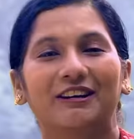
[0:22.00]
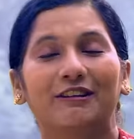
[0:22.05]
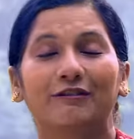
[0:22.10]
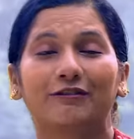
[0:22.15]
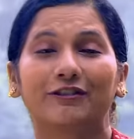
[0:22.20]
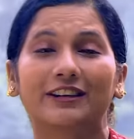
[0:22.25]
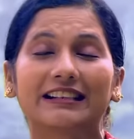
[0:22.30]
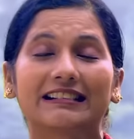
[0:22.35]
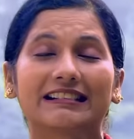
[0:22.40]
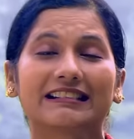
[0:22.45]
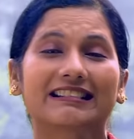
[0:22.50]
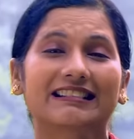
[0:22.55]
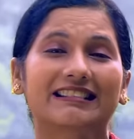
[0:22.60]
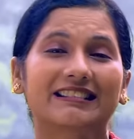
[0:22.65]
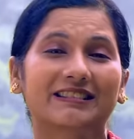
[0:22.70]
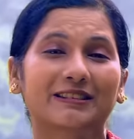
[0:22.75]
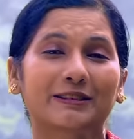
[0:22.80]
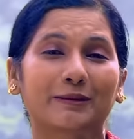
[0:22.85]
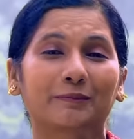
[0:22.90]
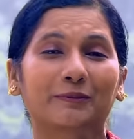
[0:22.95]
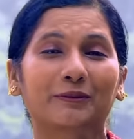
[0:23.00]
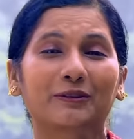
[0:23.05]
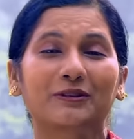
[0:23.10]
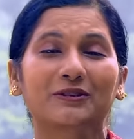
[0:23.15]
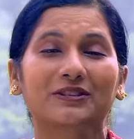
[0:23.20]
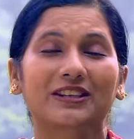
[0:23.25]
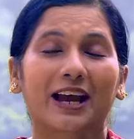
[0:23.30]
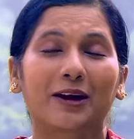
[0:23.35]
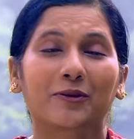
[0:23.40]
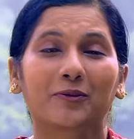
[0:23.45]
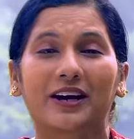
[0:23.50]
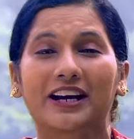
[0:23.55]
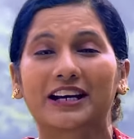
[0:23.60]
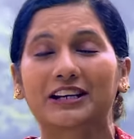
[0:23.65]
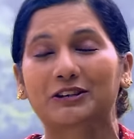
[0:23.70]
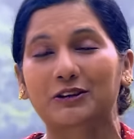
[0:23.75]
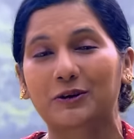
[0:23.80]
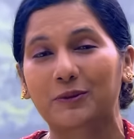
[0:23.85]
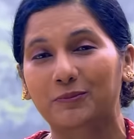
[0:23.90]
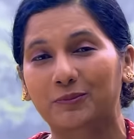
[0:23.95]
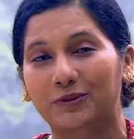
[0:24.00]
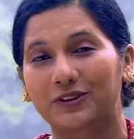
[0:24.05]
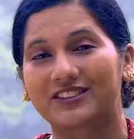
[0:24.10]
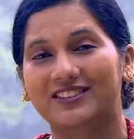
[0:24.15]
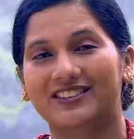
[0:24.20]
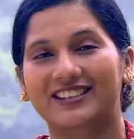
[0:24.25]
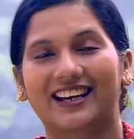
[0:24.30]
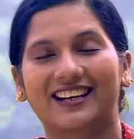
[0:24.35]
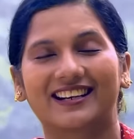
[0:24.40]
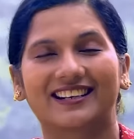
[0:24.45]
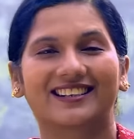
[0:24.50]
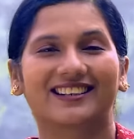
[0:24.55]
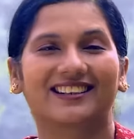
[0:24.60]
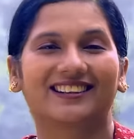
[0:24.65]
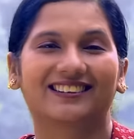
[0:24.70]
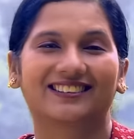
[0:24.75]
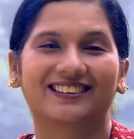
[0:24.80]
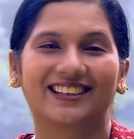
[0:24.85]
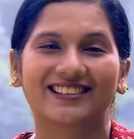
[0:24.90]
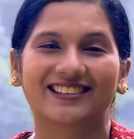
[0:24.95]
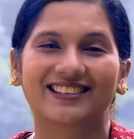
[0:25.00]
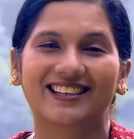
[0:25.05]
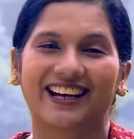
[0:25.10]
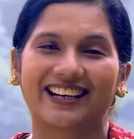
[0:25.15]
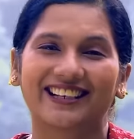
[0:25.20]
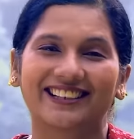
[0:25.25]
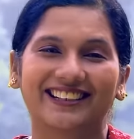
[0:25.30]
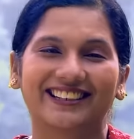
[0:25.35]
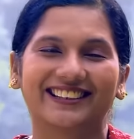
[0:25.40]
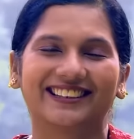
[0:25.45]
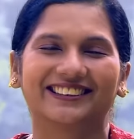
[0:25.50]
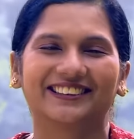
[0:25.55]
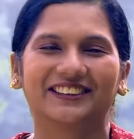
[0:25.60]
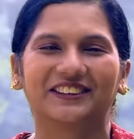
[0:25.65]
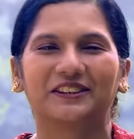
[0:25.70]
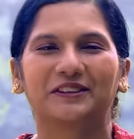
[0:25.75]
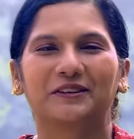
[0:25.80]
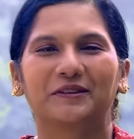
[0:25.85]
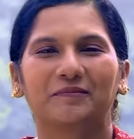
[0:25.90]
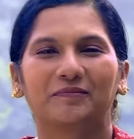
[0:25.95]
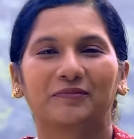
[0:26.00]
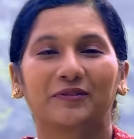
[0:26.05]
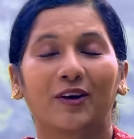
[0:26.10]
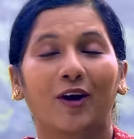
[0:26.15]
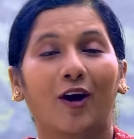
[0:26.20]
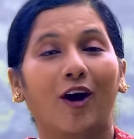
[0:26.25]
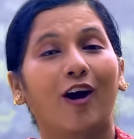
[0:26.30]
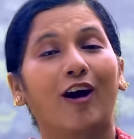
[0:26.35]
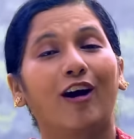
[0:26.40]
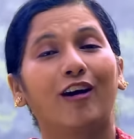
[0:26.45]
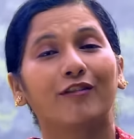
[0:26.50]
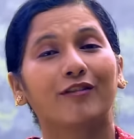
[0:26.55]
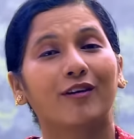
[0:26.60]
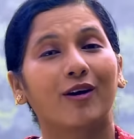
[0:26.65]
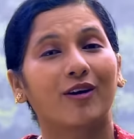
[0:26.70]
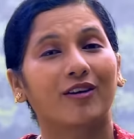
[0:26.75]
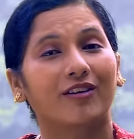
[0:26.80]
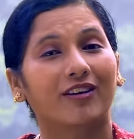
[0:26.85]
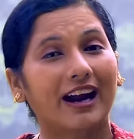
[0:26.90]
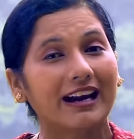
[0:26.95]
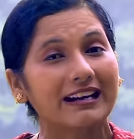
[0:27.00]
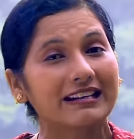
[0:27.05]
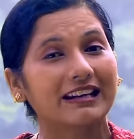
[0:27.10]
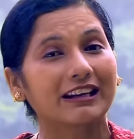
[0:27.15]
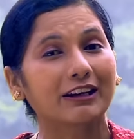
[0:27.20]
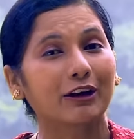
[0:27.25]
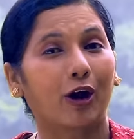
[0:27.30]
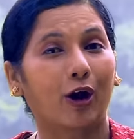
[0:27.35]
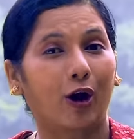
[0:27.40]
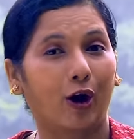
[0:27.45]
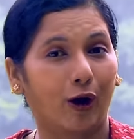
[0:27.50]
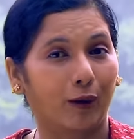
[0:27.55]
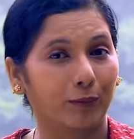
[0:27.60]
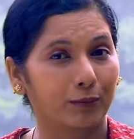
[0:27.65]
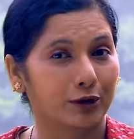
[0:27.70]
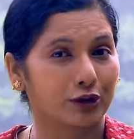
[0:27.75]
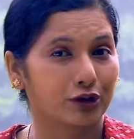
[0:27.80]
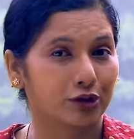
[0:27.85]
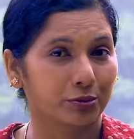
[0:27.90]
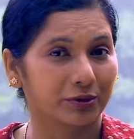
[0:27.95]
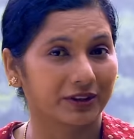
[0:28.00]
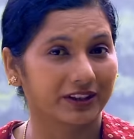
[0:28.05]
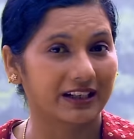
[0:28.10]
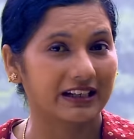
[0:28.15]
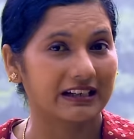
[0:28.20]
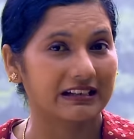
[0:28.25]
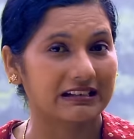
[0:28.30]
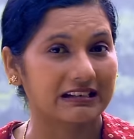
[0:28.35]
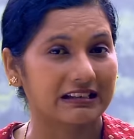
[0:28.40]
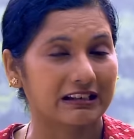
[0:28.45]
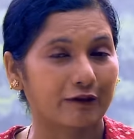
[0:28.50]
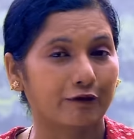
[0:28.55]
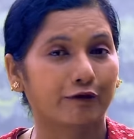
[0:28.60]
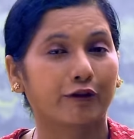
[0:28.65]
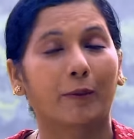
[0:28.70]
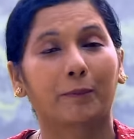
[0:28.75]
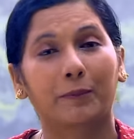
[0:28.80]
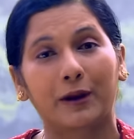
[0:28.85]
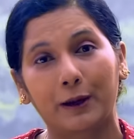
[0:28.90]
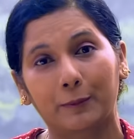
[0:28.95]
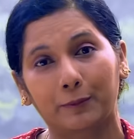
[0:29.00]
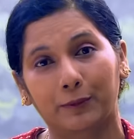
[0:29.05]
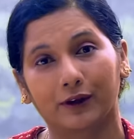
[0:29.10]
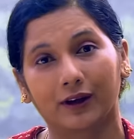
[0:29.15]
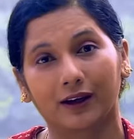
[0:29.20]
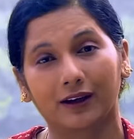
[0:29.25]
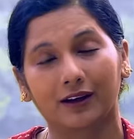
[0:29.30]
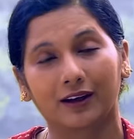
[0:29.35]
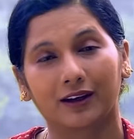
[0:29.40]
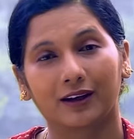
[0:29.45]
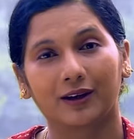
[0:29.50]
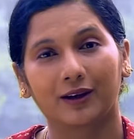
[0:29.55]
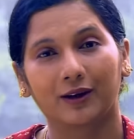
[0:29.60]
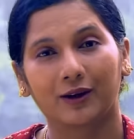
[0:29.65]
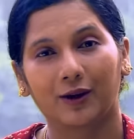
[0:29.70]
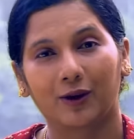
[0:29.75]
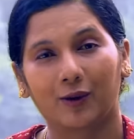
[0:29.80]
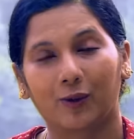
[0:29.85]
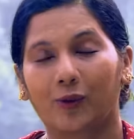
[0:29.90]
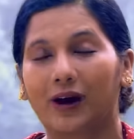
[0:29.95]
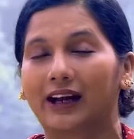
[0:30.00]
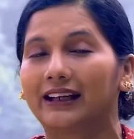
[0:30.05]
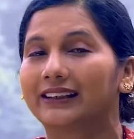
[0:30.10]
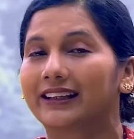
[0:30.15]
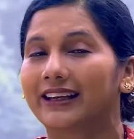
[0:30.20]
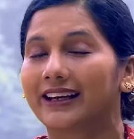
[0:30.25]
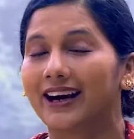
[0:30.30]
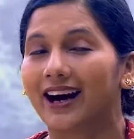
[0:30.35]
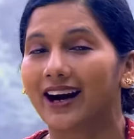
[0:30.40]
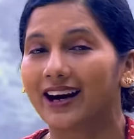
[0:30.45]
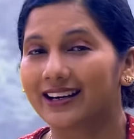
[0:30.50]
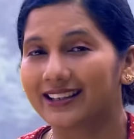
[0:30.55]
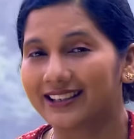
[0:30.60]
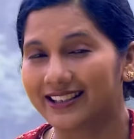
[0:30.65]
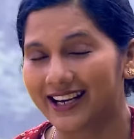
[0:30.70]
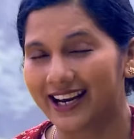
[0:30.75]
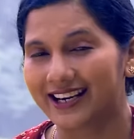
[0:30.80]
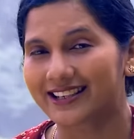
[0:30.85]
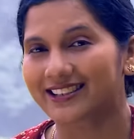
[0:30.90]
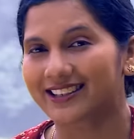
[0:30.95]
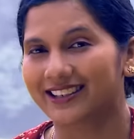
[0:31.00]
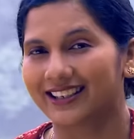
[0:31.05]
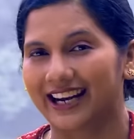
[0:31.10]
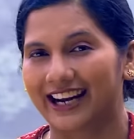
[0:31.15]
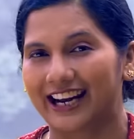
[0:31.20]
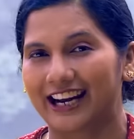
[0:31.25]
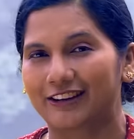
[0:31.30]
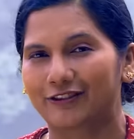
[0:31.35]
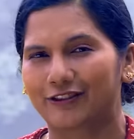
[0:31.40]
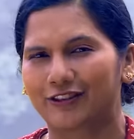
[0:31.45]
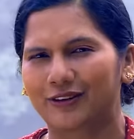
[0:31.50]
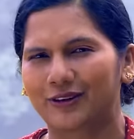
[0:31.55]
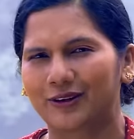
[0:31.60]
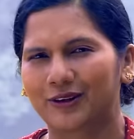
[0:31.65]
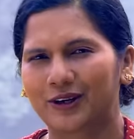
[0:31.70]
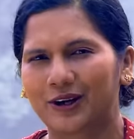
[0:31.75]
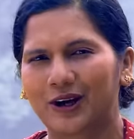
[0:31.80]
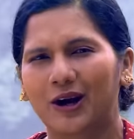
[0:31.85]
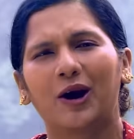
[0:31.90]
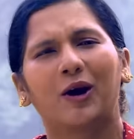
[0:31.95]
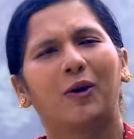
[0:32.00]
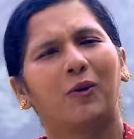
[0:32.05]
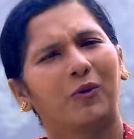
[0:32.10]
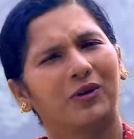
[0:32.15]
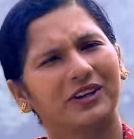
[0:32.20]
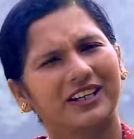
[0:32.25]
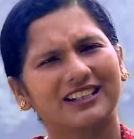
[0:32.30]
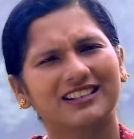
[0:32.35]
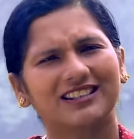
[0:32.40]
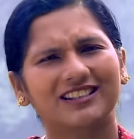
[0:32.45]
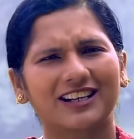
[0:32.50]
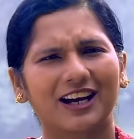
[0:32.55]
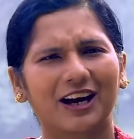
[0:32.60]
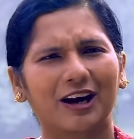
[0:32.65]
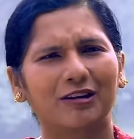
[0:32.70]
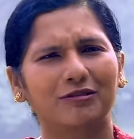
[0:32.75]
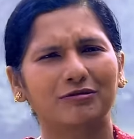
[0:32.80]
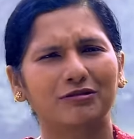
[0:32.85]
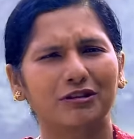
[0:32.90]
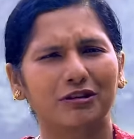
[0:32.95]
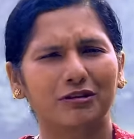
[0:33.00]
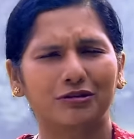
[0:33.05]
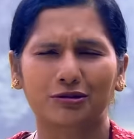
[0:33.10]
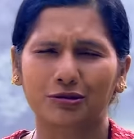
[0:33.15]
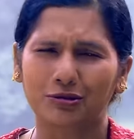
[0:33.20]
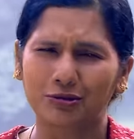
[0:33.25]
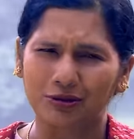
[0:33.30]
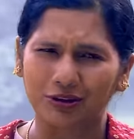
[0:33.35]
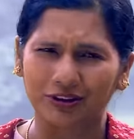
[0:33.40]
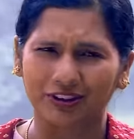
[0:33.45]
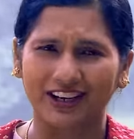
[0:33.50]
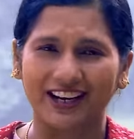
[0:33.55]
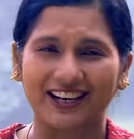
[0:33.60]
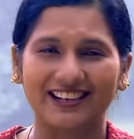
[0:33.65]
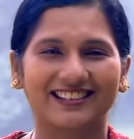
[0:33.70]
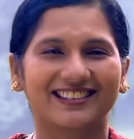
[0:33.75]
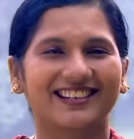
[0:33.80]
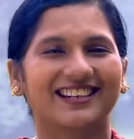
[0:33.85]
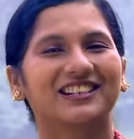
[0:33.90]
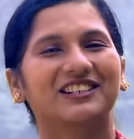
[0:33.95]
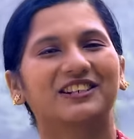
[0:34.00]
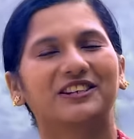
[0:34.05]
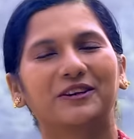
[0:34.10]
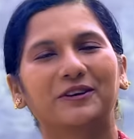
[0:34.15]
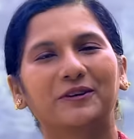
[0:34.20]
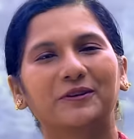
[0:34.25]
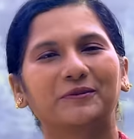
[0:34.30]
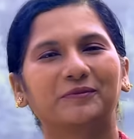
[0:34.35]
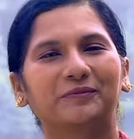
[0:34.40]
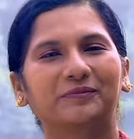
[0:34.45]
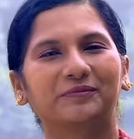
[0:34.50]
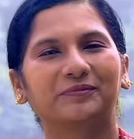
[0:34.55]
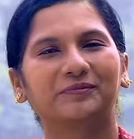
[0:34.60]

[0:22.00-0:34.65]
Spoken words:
Friends, suppose I were to present this idea of writing obituaries for people while they are yet alive. Would it sound too crazy to you?